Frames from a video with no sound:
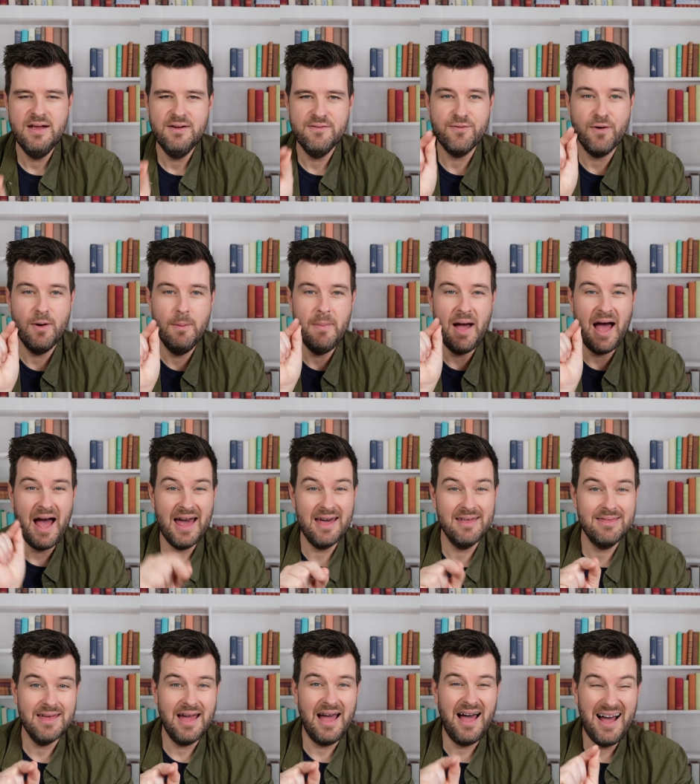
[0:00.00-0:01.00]
from
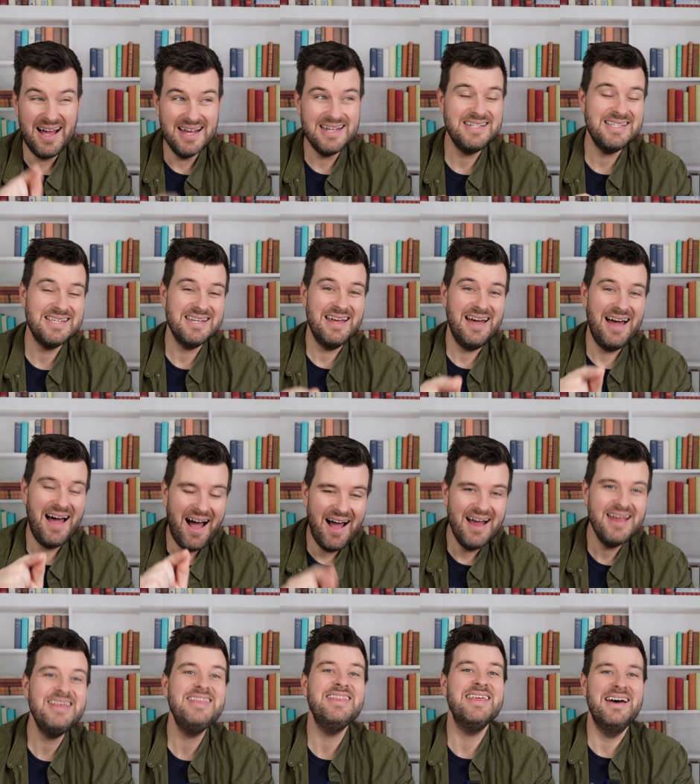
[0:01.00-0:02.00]
either,
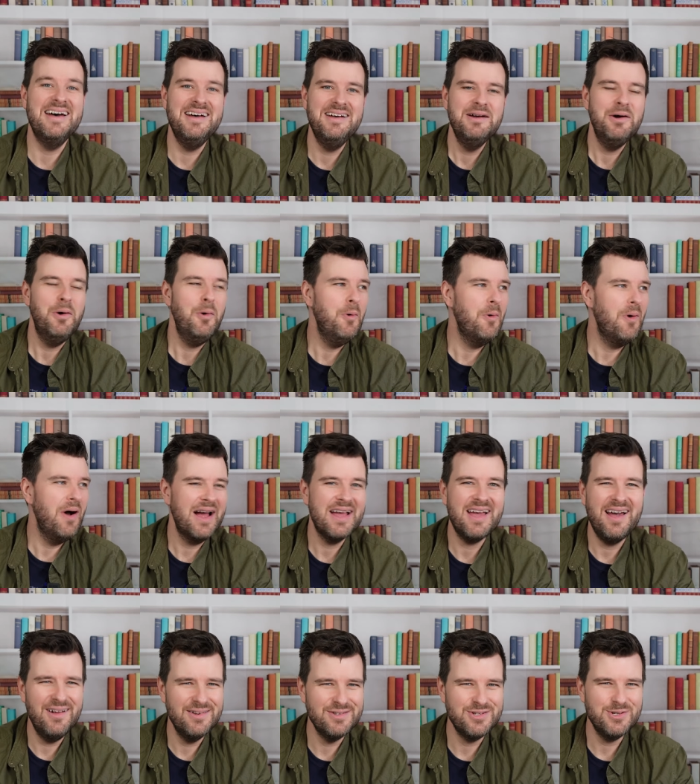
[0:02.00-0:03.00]
oh, I
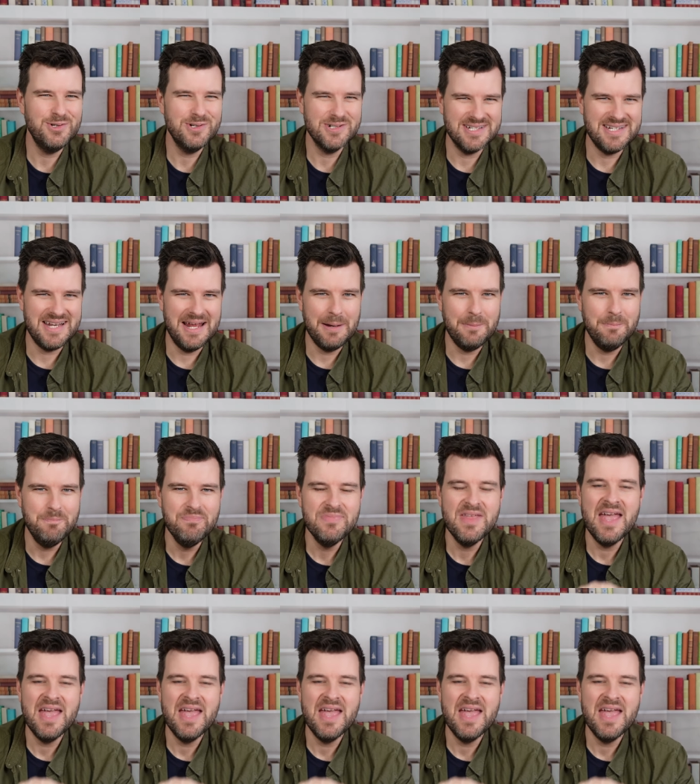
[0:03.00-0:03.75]
can't talk today,